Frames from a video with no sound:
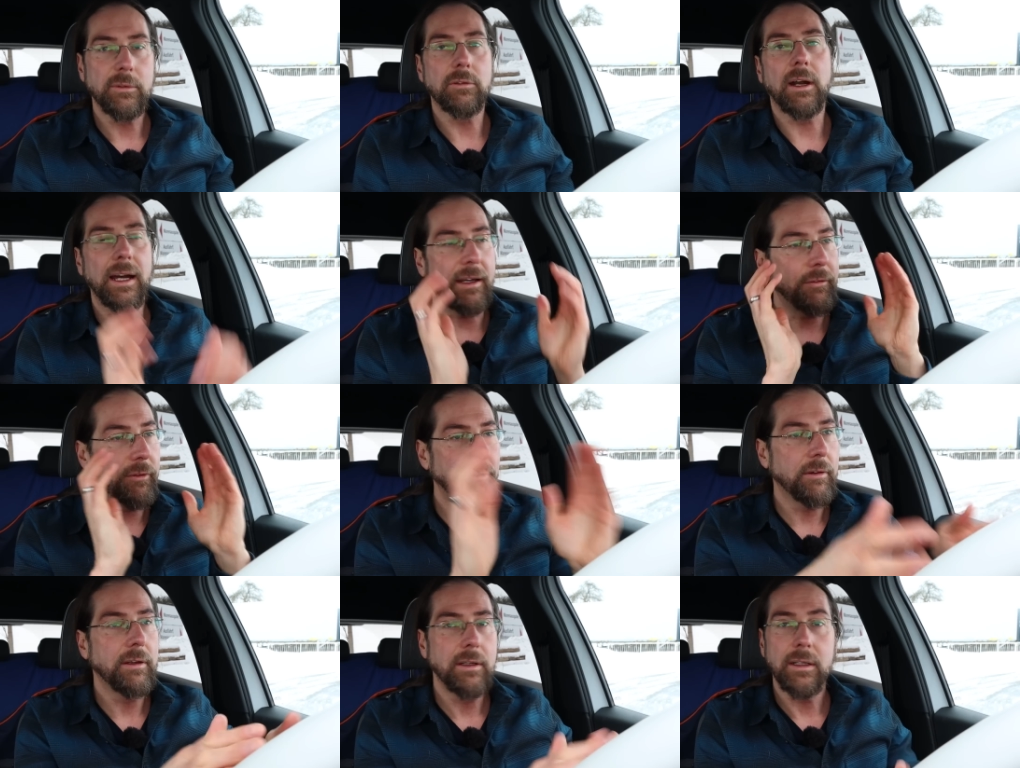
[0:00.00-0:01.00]

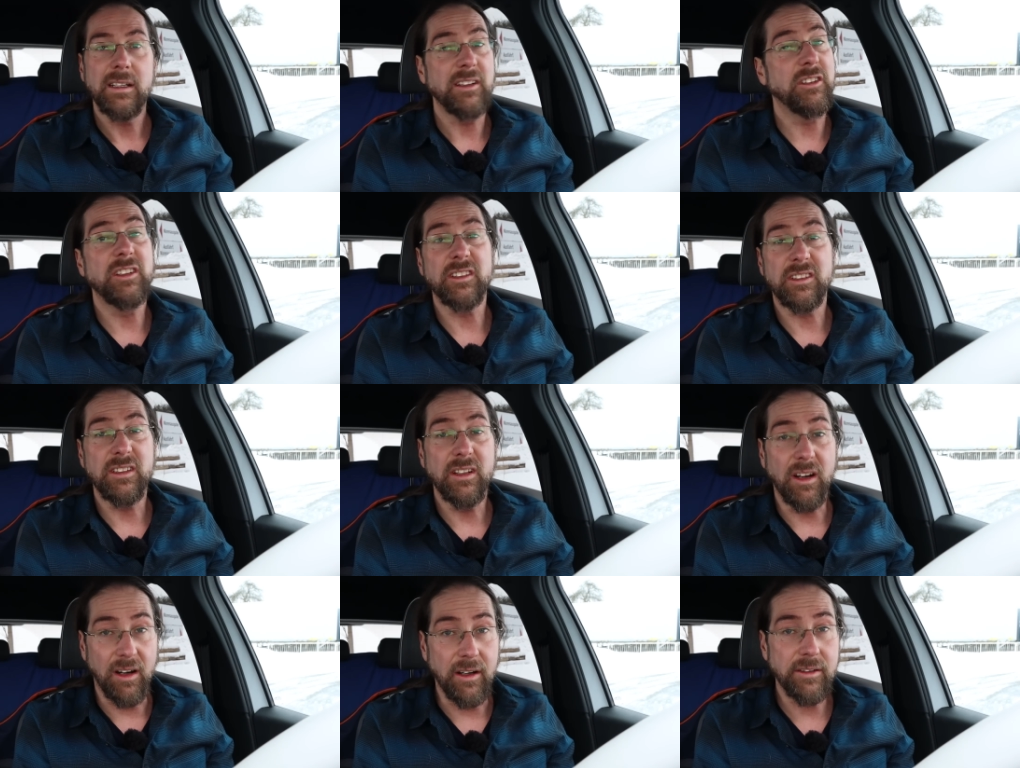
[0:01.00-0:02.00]
drive. That's just
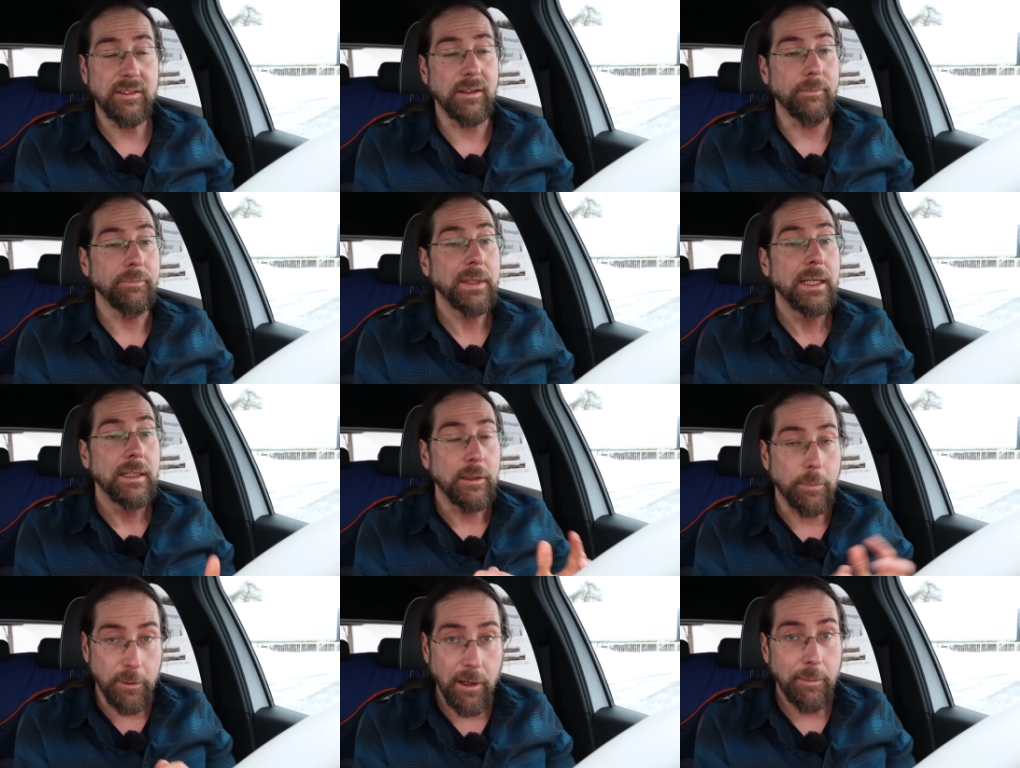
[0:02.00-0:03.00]
awesome.
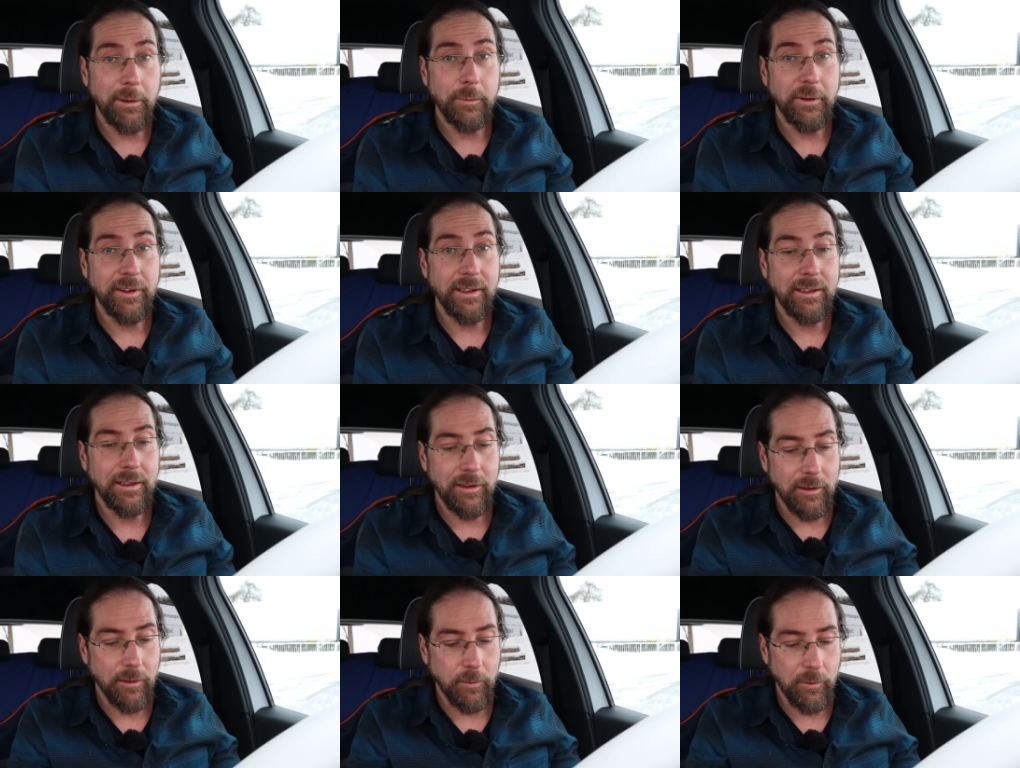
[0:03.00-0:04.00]
The problem with
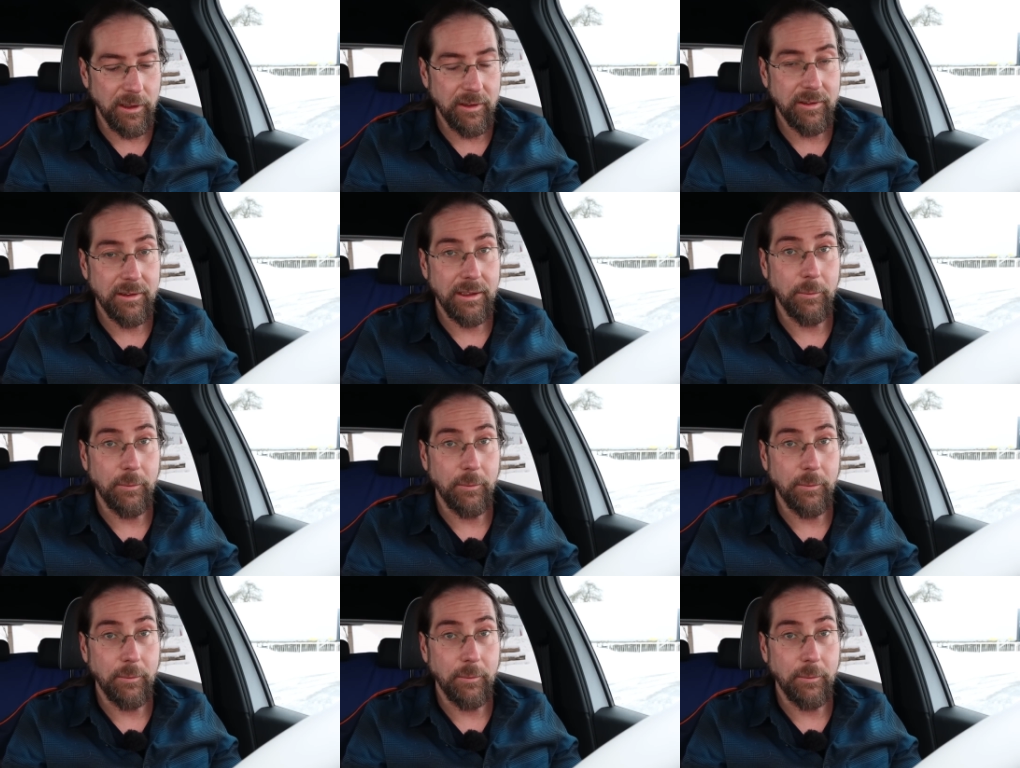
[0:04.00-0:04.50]
it is